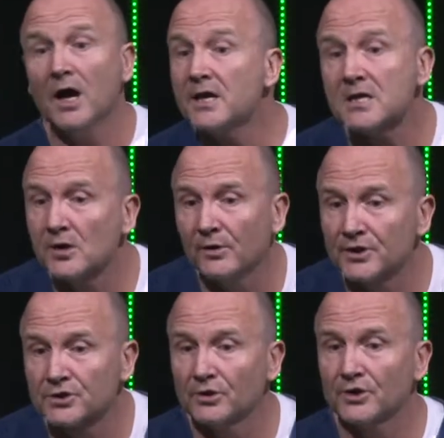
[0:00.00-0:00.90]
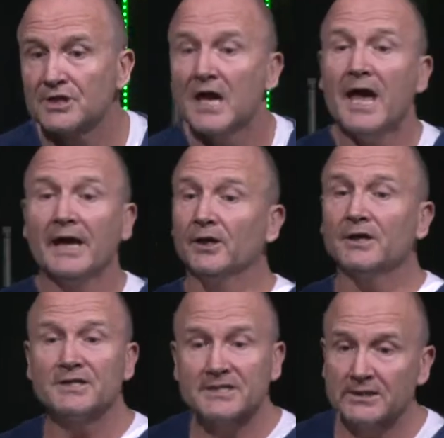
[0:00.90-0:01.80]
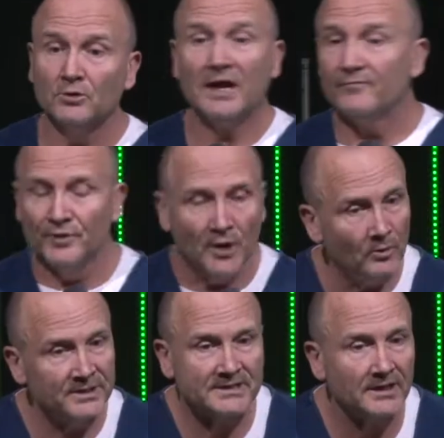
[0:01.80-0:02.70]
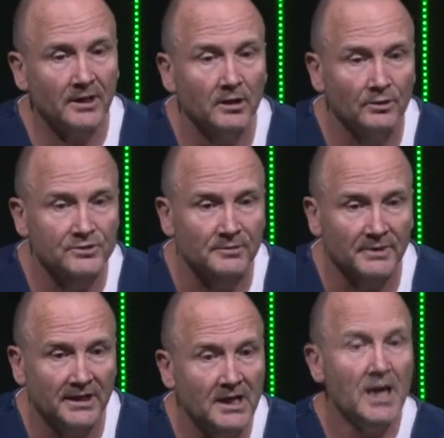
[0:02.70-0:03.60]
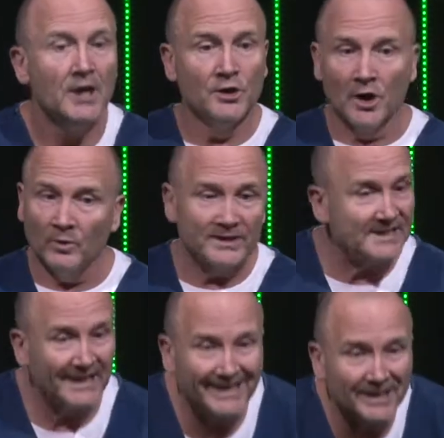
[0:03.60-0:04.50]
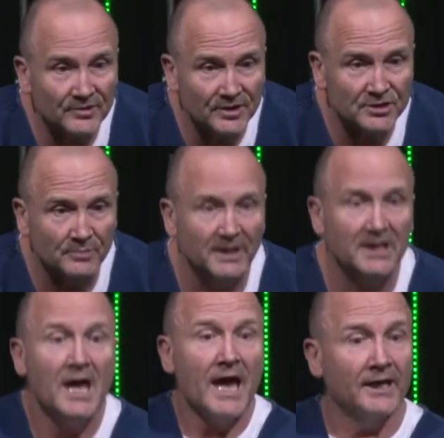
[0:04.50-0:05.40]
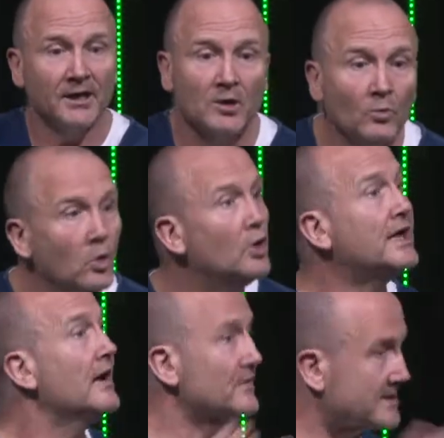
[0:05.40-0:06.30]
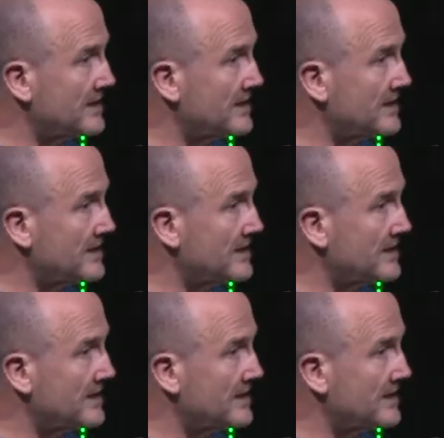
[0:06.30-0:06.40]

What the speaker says: I can go into church and I can still have no one say hello to me, no one say anything to me, and I can walk out the